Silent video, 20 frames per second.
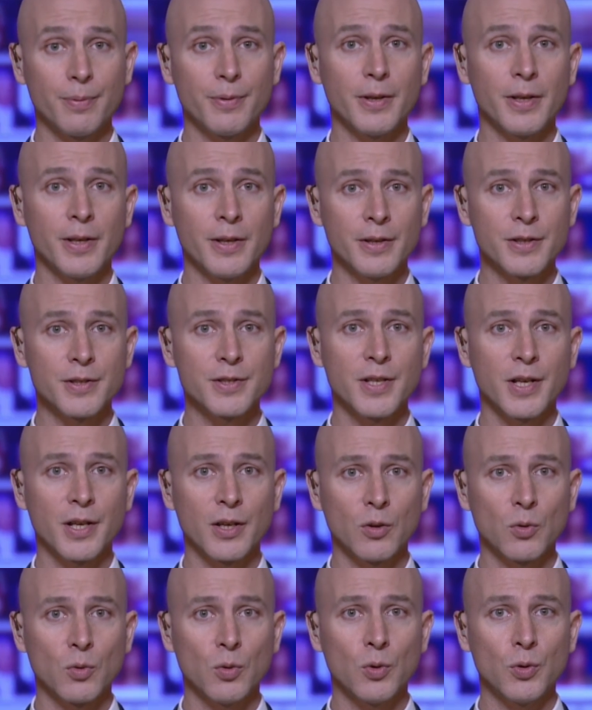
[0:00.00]
in the
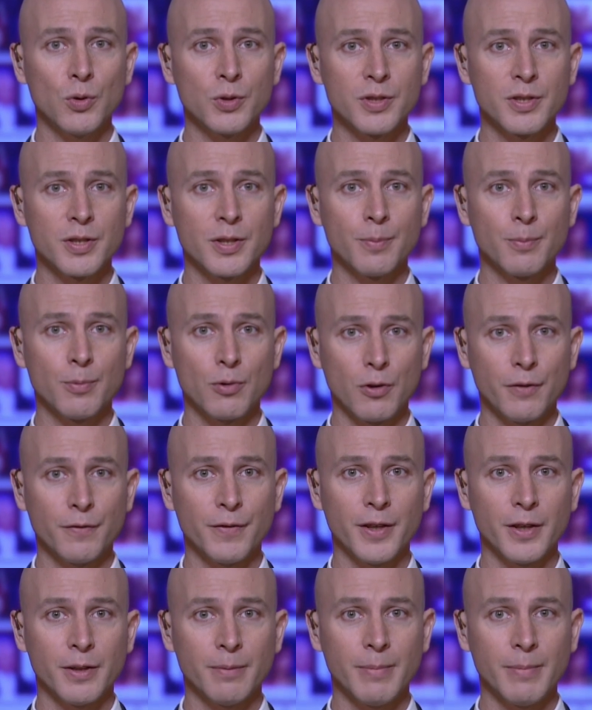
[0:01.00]
second quarter profit,